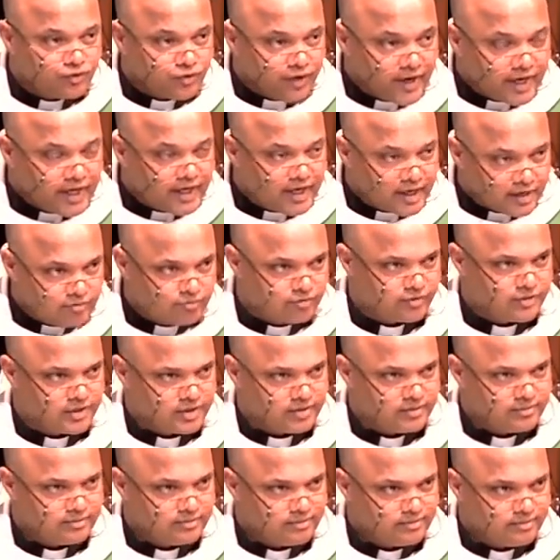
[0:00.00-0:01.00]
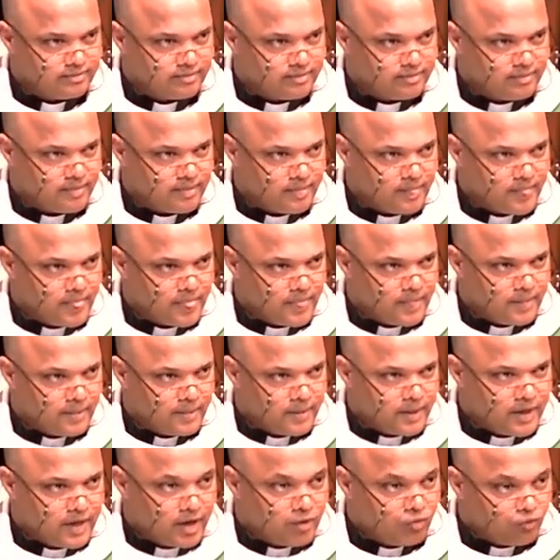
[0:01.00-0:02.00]
a free gift.
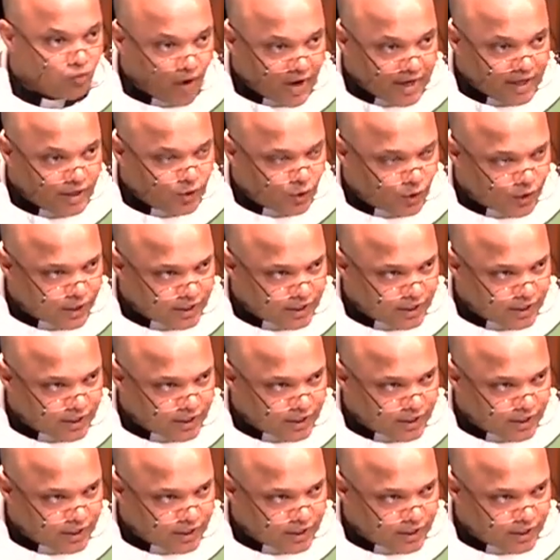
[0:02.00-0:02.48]
1